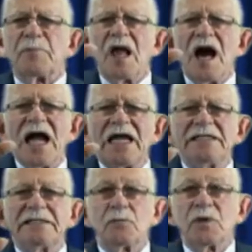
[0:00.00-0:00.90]

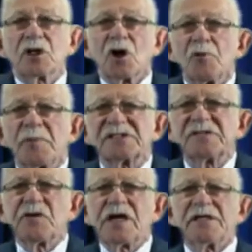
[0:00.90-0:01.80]
blind, and we grope as
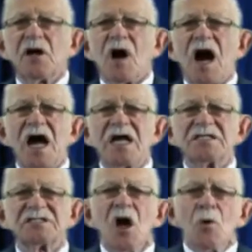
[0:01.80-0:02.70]
if we had no
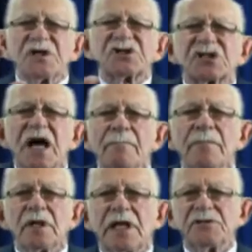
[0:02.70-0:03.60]
eyes. We
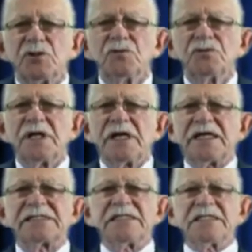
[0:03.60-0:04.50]
stumble at noonday
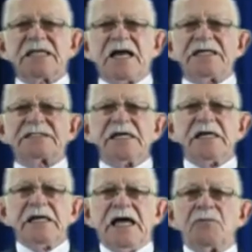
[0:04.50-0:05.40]
as in the night.
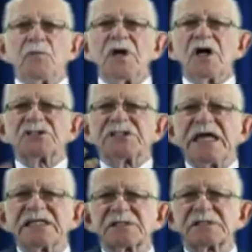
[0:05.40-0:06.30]
And we are
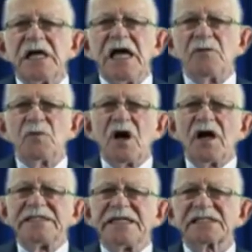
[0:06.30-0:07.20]

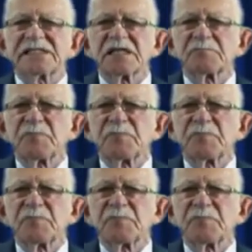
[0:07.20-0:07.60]
in desolate